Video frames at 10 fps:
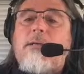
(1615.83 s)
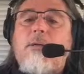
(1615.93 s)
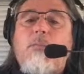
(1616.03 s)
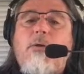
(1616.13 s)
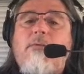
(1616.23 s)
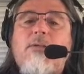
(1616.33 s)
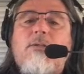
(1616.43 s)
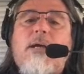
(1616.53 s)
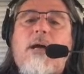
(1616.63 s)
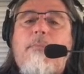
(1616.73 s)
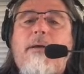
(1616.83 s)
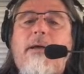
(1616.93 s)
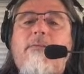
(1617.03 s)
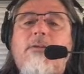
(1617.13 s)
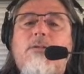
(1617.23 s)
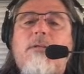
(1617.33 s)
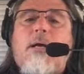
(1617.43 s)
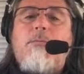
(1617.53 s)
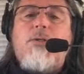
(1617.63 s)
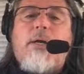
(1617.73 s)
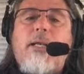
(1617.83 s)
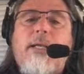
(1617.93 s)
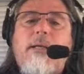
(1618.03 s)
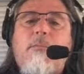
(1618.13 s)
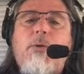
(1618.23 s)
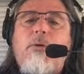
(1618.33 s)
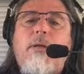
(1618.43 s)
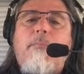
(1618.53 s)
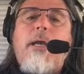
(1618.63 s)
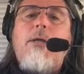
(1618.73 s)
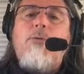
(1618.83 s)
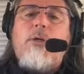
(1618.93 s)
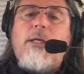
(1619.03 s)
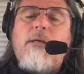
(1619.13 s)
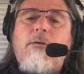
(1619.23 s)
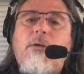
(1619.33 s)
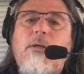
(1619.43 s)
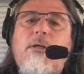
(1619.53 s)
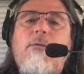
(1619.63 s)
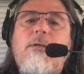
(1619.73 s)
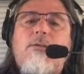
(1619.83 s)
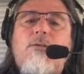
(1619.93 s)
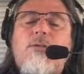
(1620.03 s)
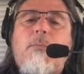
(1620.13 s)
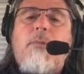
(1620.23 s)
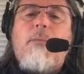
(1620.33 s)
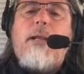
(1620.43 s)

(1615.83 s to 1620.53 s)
I did move this stop. I have this stop trailing. I'm doing it manually. You can do this in some of